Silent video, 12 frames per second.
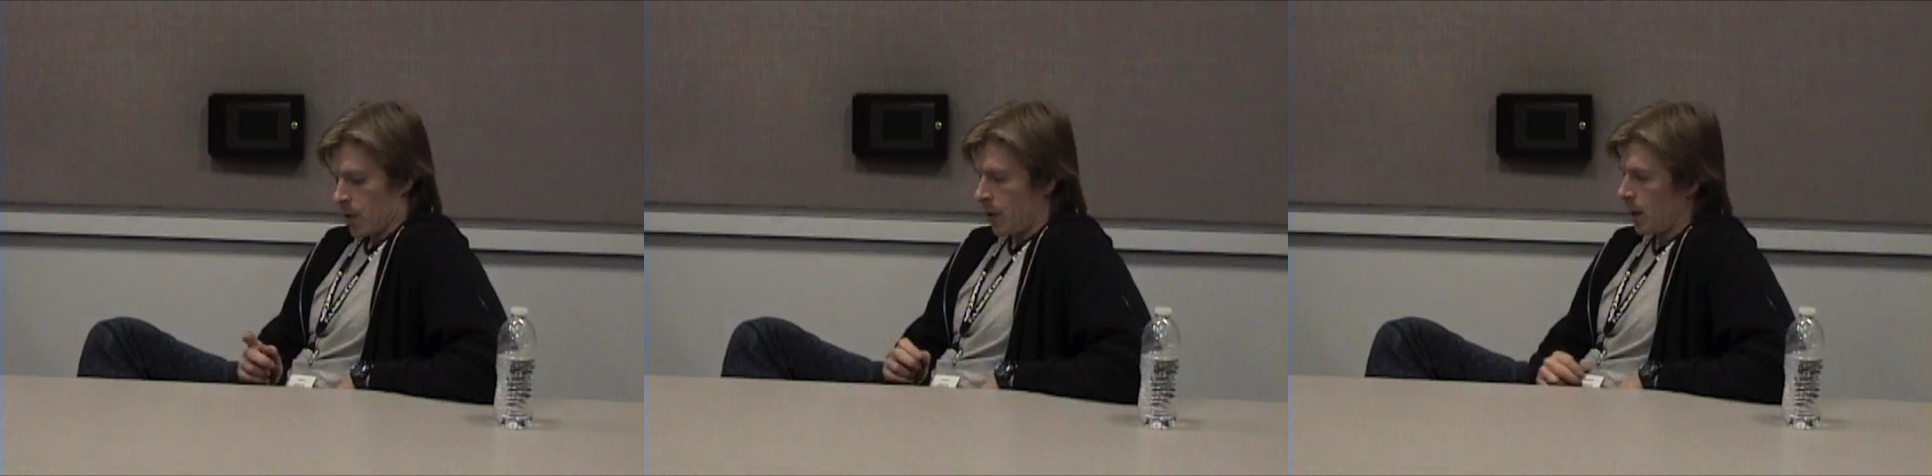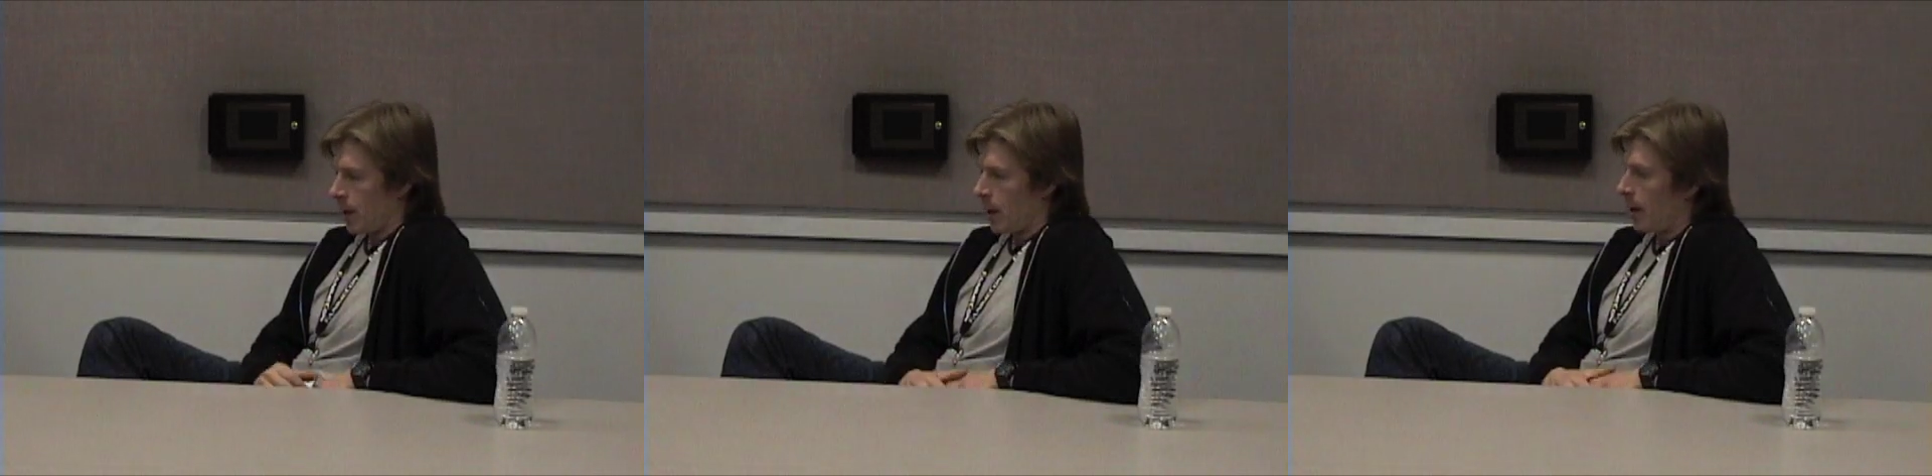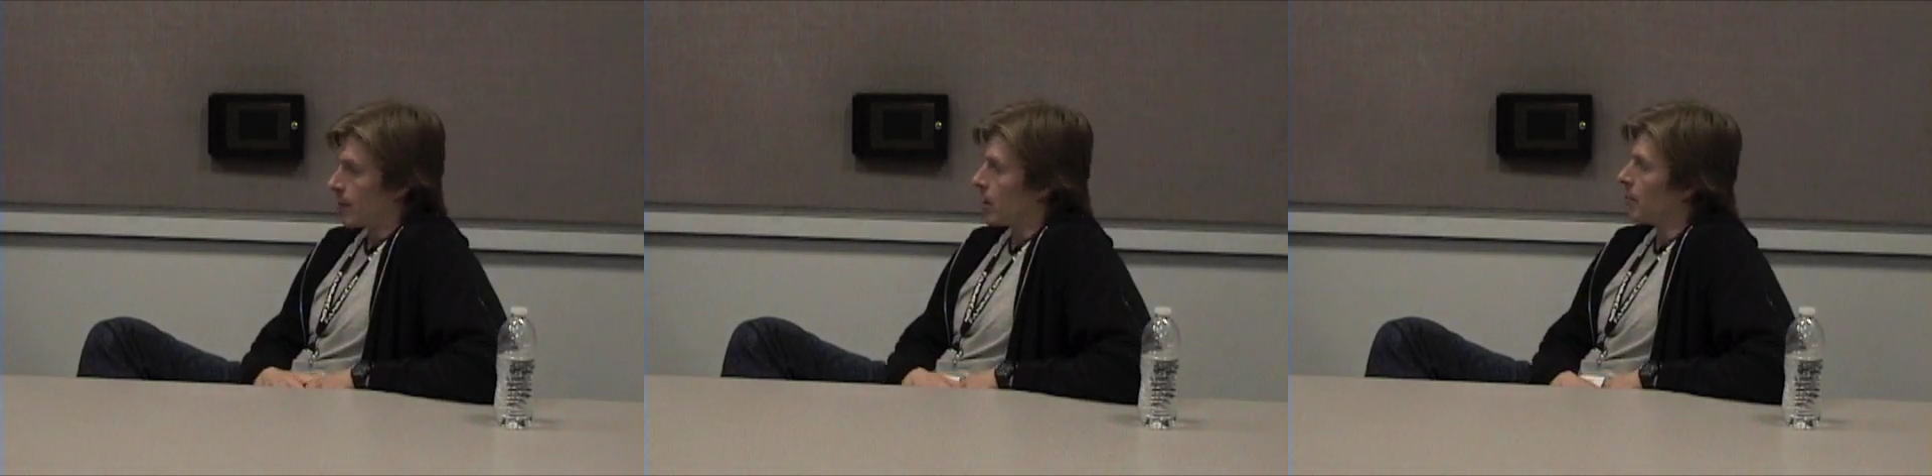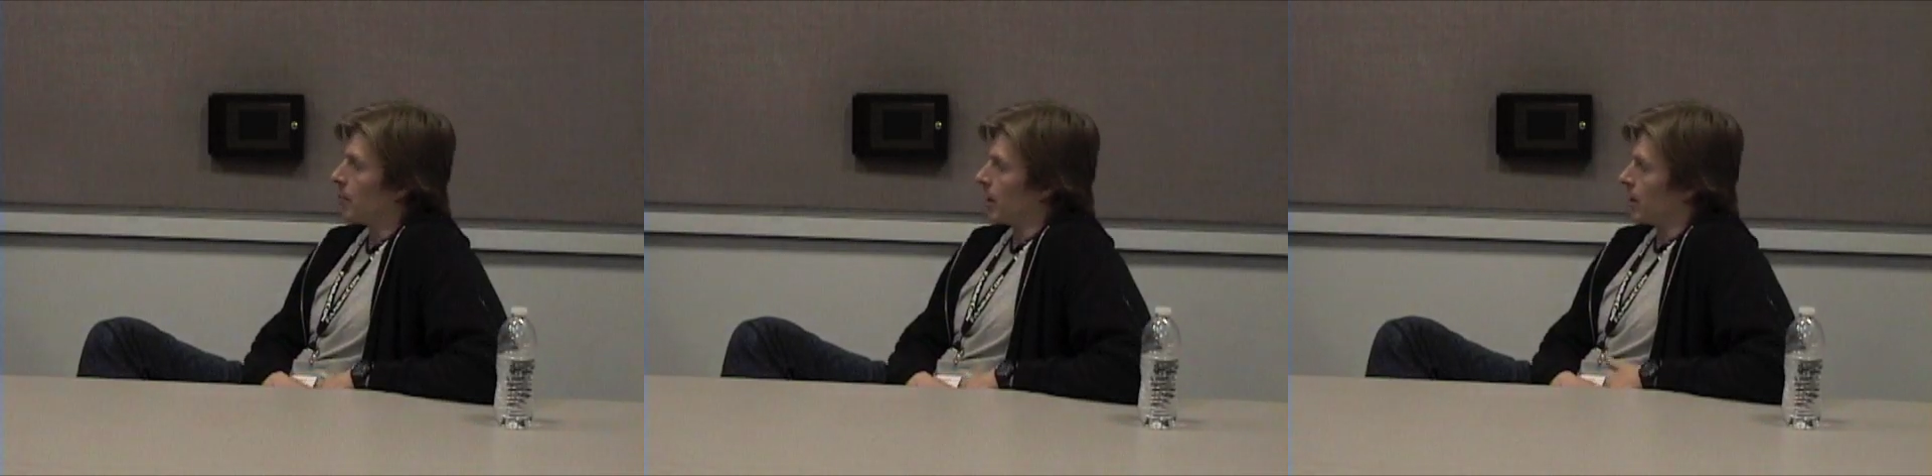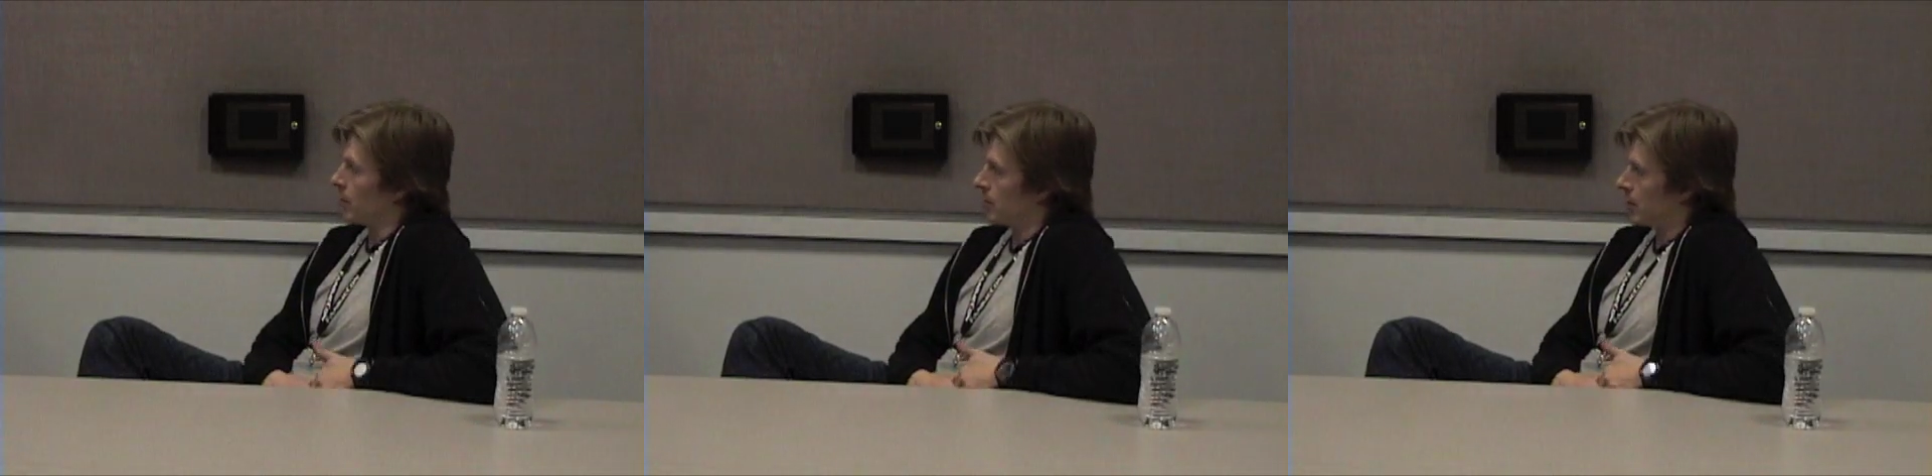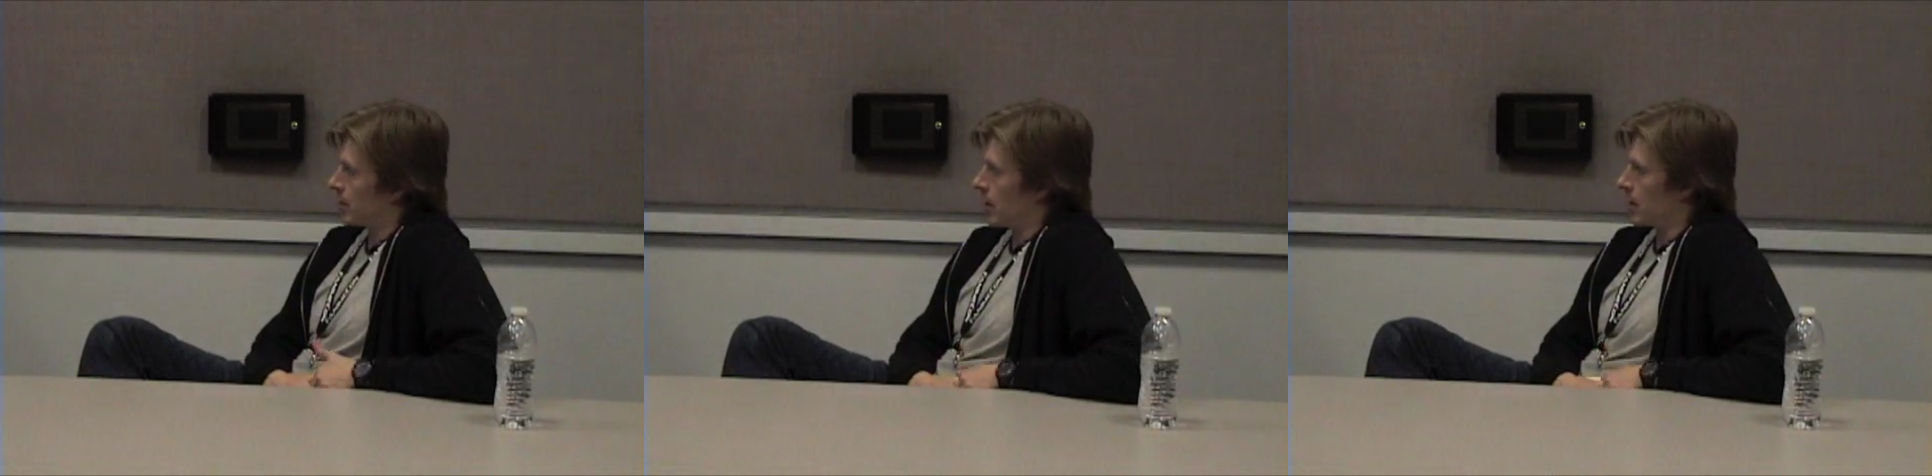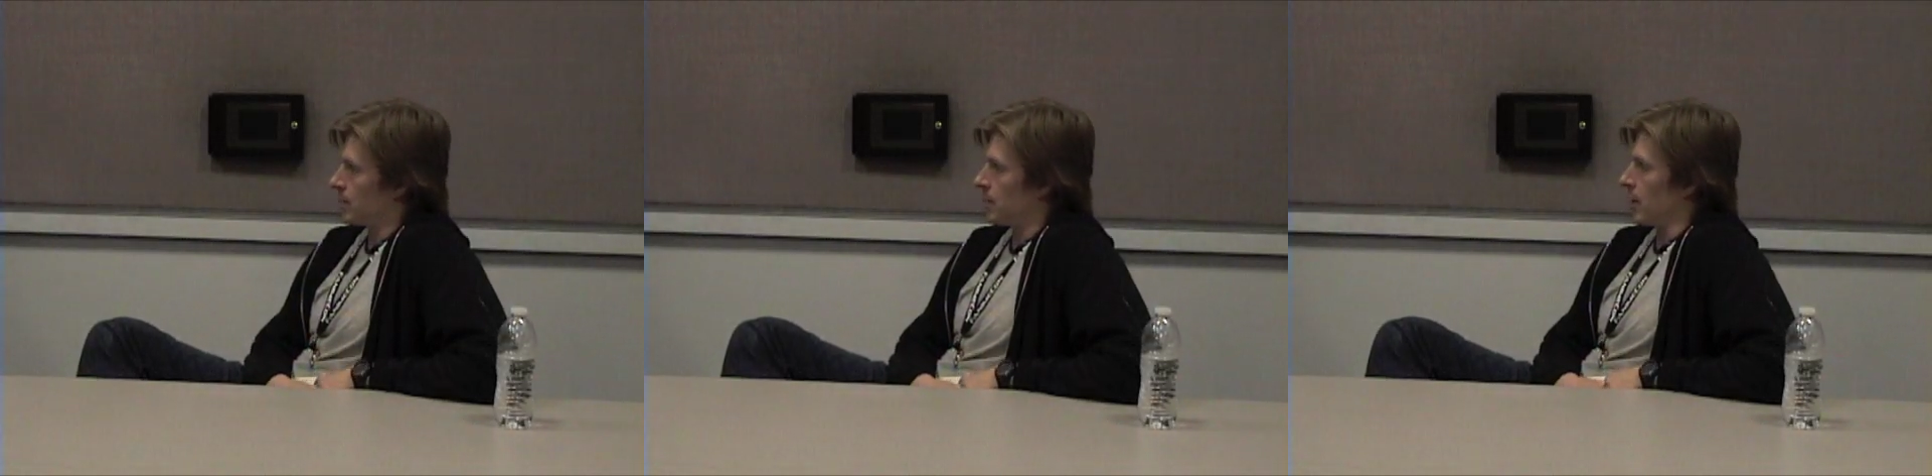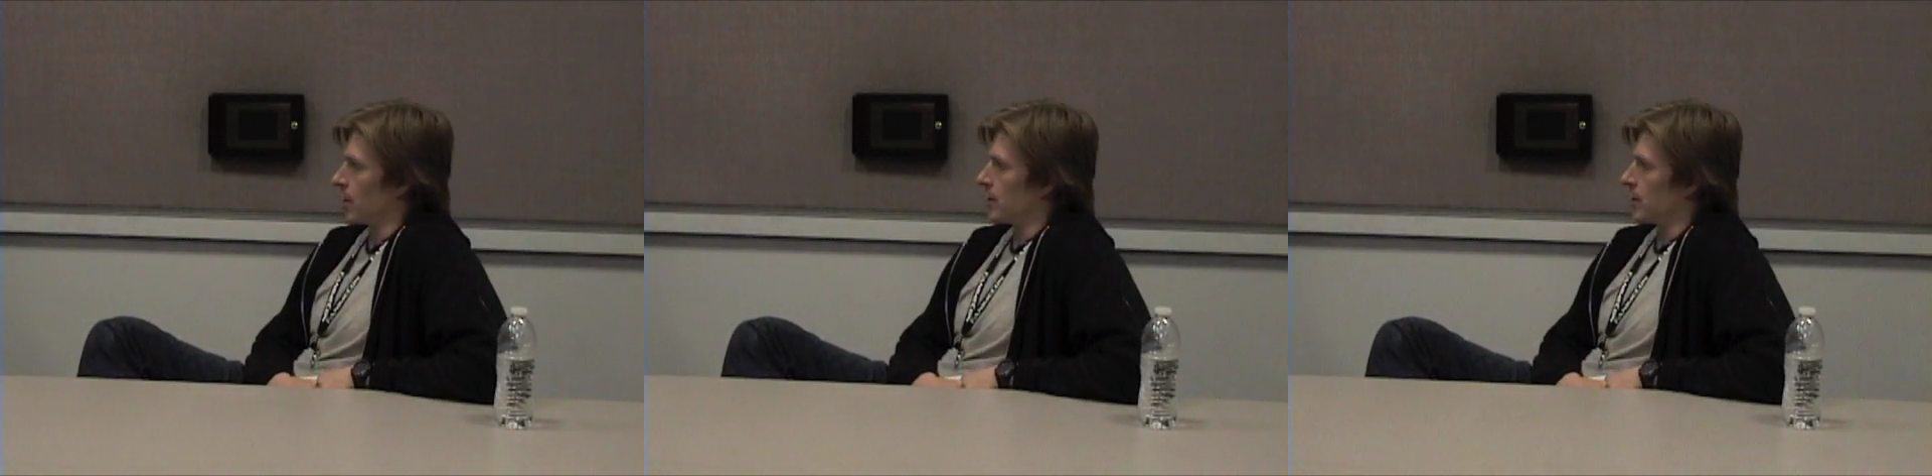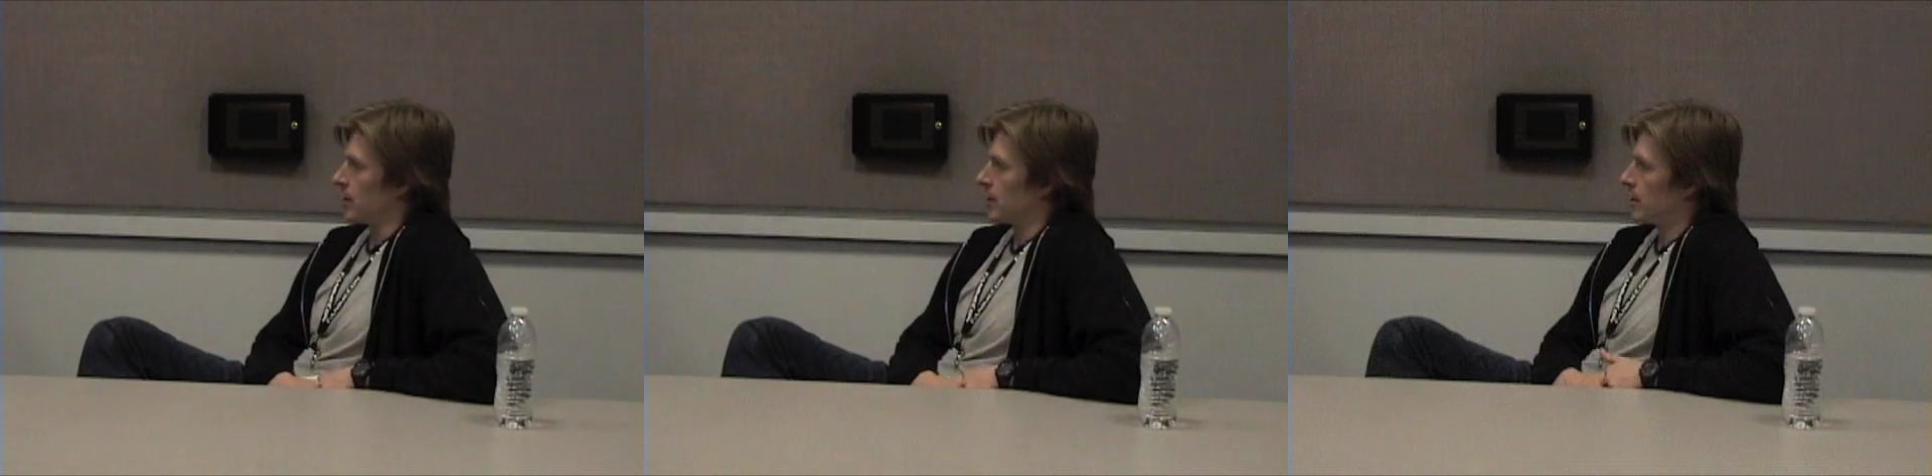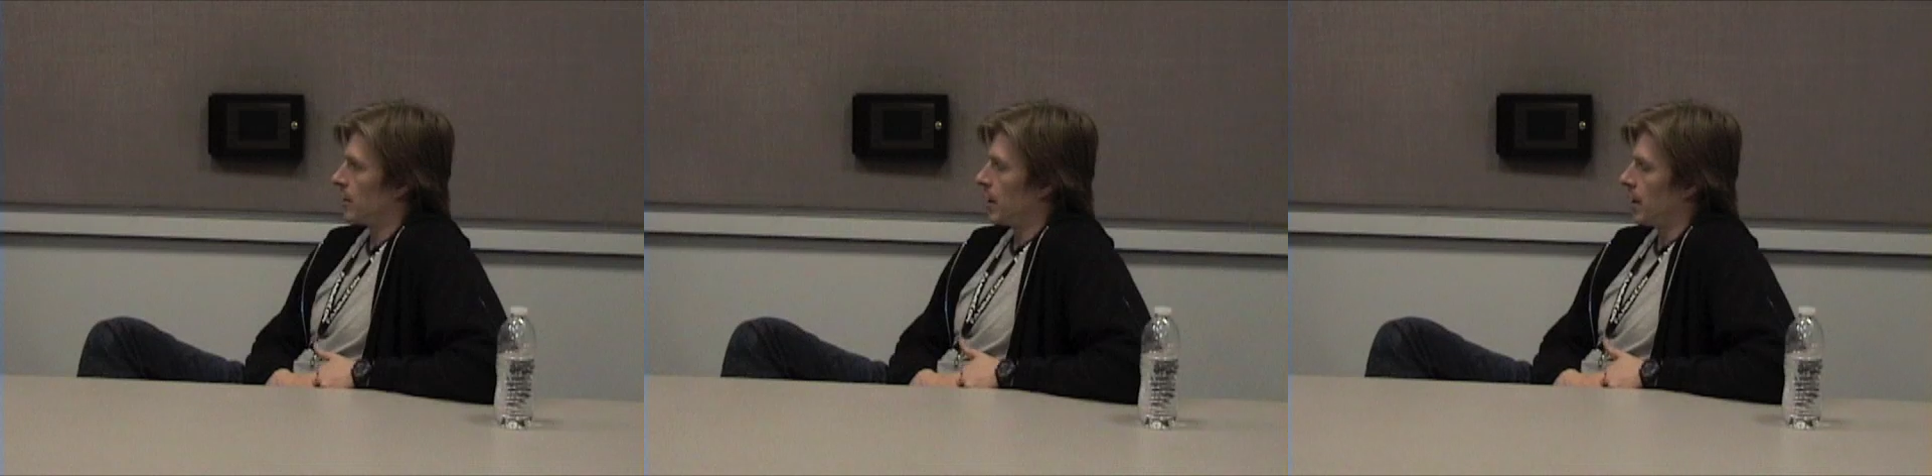we have a company called Just Cause Productions,